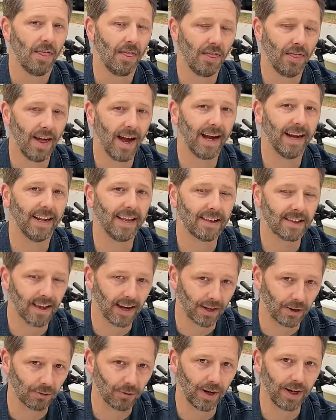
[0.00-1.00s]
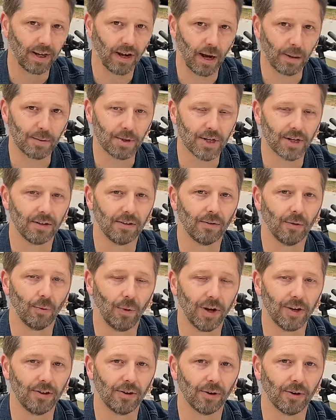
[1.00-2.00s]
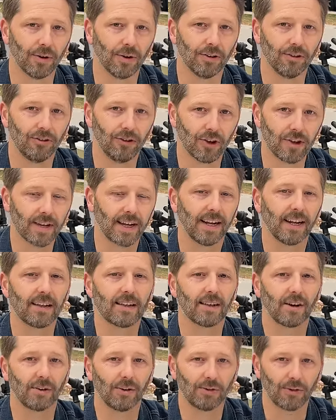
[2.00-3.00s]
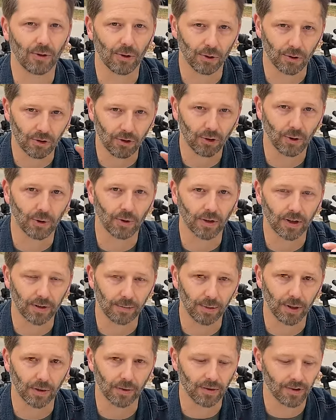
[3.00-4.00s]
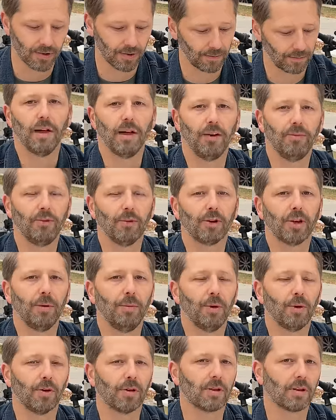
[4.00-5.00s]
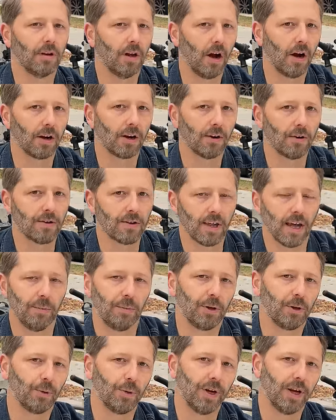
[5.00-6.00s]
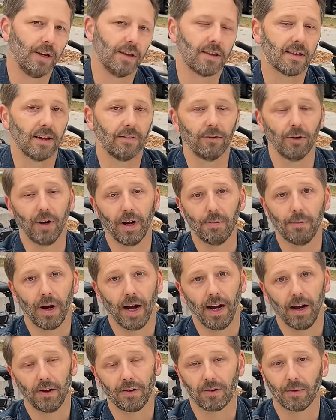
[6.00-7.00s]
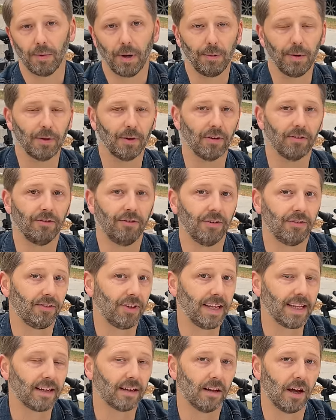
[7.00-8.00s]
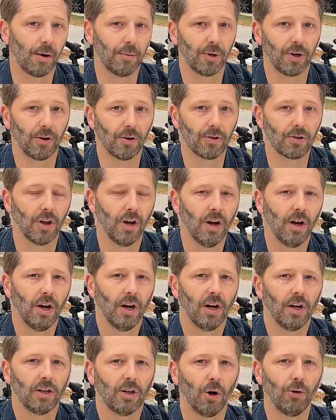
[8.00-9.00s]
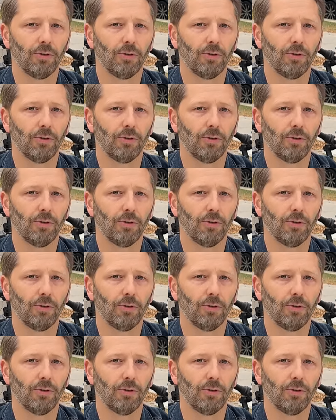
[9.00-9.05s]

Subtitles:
that is a great option when you're just getting started for those shorter commutes. If your commute is longer, say between 7 or 8 miles or maybe around 15 kilometers, go